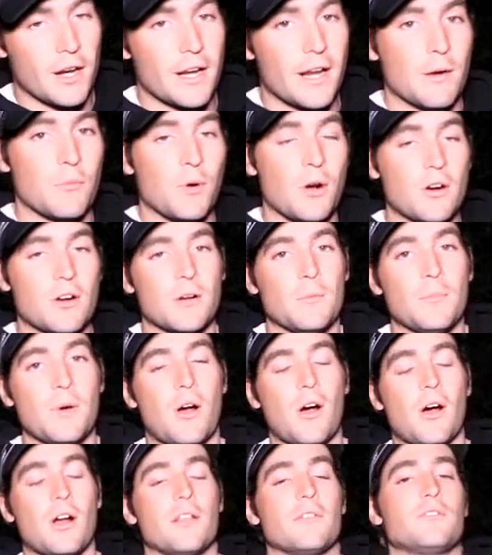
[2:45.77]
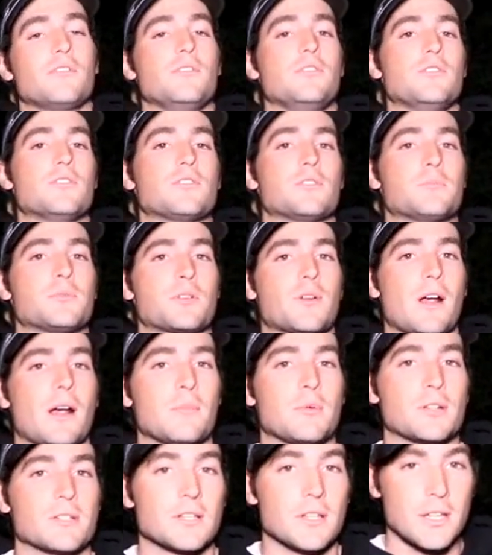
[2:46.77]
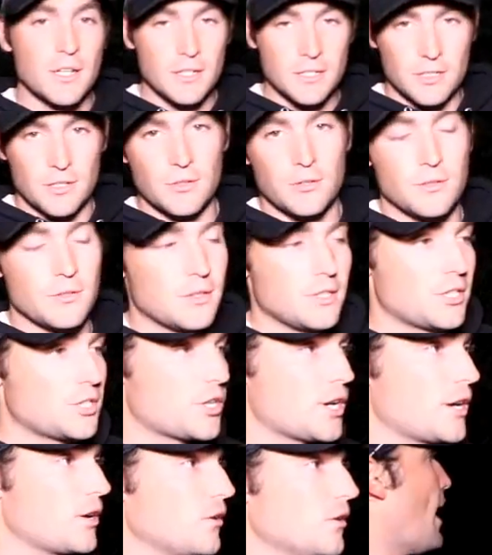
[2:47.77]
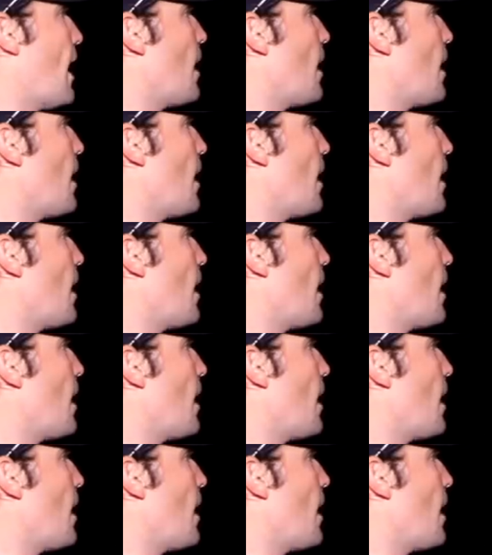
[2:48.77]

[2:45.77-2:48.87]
and I welcome all of you new subscribers to the channel.